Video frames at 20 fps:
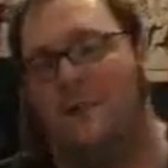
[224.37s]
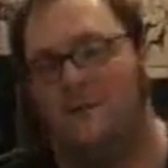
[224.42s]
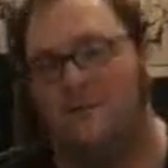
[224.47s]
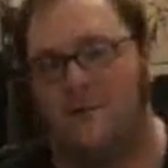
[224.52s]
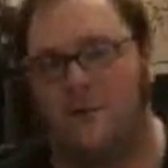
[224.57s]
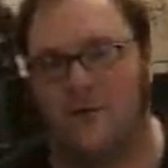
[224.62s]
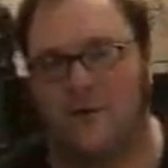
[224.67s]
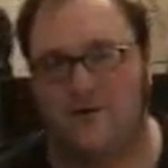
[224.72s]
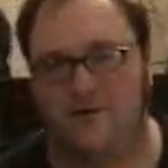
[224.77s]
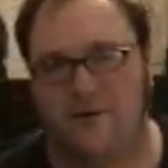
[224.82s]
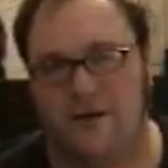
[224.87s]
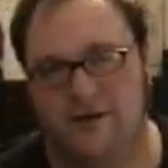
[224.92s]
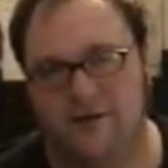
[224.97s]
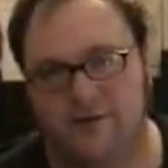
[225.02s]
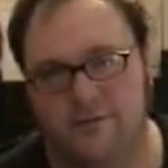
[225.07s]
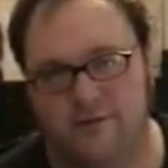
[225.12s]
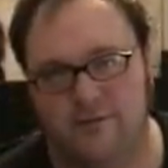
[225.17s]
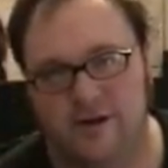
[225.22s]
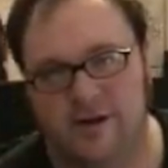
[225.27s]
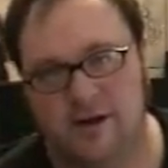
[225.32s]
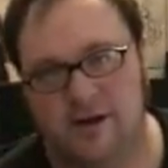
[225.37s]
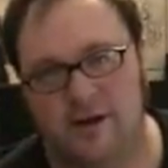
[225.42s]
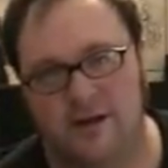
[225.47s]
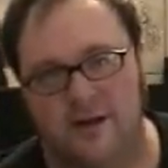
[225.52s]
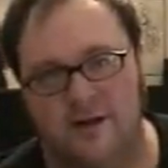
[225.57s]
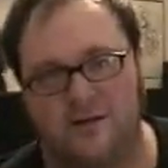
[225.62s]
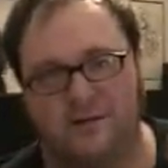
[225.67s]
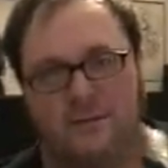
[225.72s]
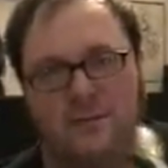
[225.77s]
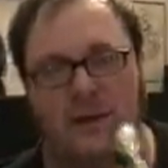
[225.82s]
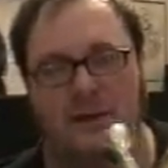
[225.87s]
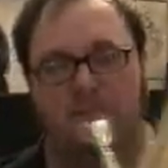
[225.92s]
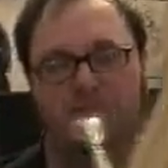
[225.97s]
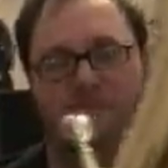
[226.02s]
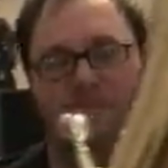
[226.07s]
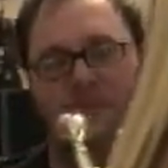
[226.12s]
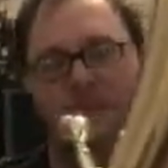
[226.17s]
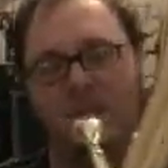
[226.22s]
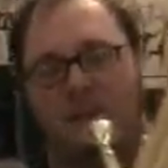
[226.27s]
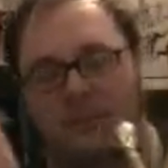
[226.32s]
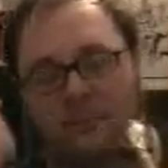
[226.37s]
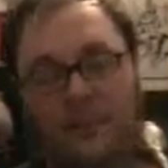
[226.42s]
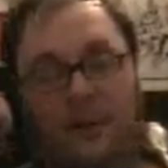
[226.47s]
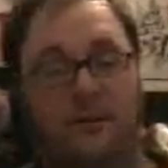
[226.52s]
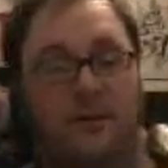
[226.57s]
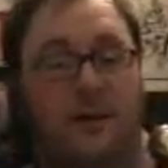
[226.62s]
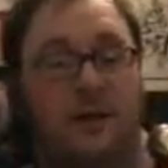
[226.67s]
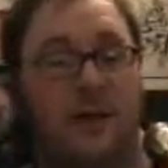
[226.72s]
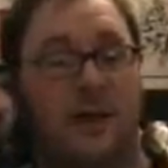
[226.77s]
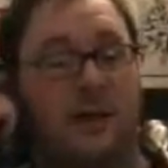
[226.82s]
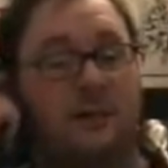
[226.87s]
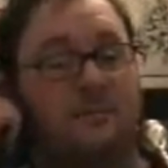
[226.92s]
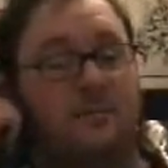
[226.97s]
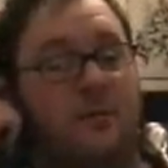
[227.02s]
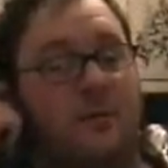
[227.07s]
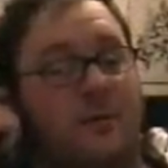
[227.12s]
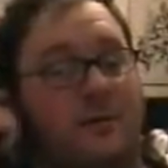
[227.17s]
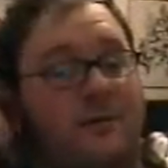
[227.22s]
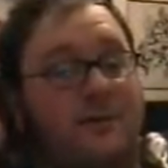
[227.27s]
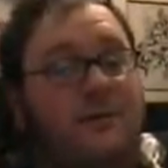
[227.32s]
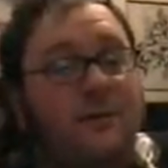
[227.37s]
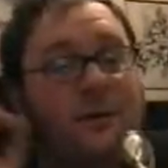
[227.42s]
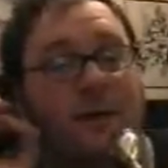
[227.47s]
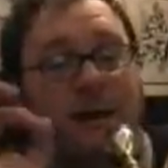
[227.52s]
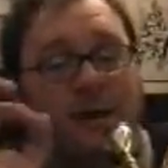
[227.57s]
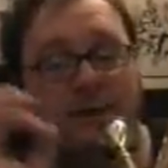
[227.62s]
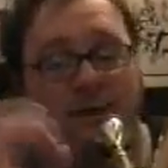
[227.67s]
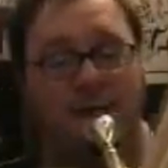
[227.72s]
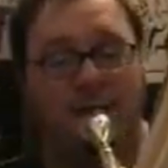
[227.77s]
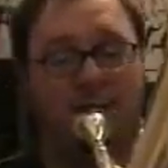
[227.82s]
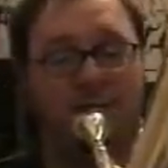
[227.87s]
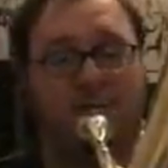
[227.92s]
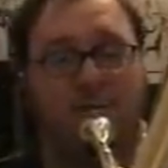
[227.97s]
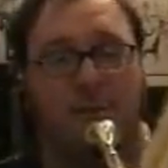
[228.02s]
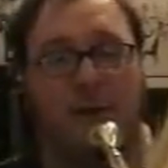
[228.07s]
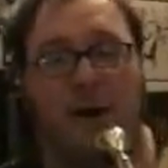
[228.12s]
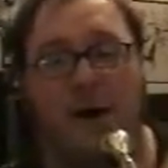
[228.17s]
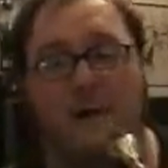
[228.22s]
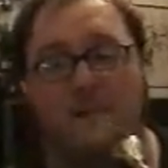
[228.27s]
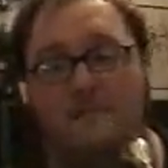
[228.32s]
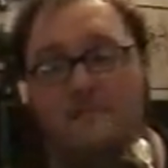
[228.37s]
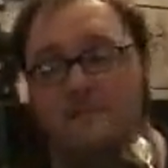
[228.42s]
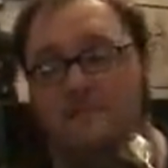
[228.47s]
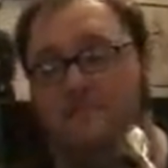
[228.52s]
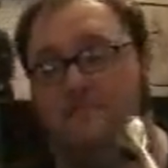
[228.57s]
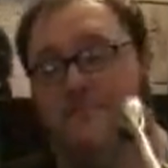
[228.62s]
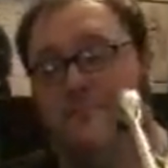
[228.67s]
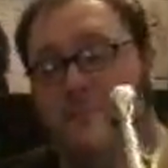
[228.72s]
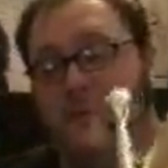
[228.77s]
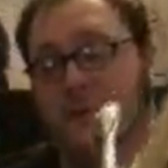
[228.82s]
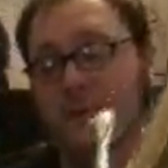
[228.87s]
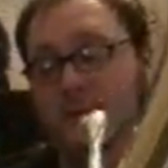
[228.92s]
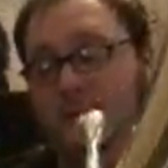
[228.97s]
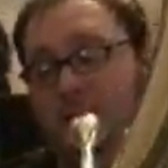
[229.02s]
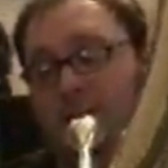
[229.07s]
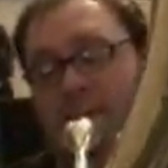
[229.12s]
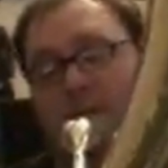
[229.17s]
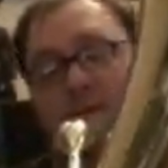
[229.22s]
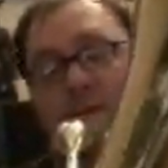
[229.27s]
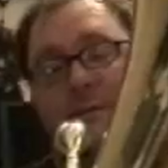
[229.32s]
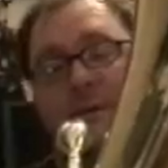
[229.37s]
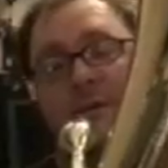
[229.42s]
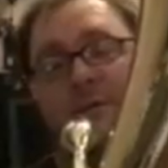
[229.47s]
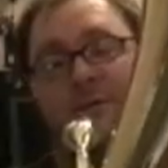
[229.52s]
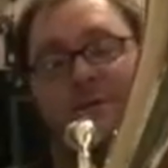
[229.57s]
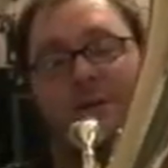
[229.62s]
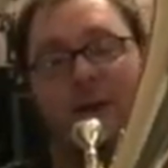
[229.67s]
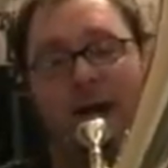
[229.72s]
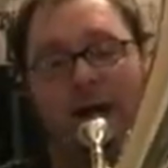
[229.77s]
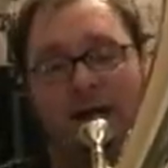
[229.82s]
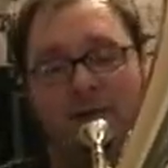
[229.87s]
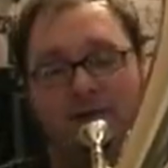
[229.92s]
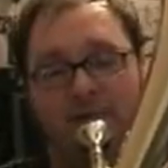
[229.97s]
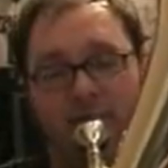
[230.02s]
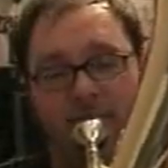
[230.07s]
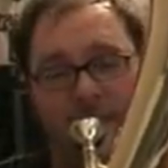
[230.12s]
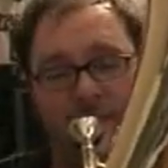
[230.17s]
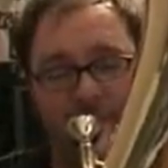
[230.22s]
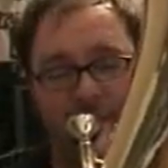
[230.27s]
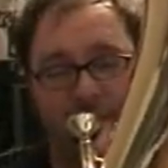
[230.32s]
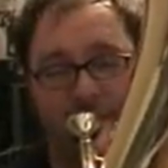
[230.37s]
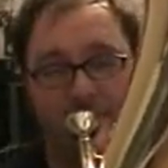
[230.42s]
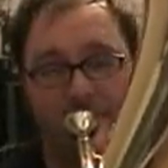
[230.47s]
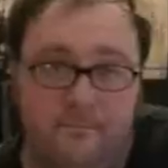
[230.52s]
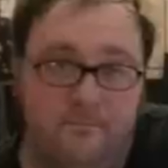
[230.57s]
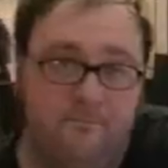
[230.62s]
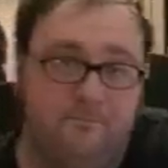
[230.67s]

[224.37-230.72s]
Of course, that's ridiculous, but really, once you hit that spot, I mean, the sky is the limit.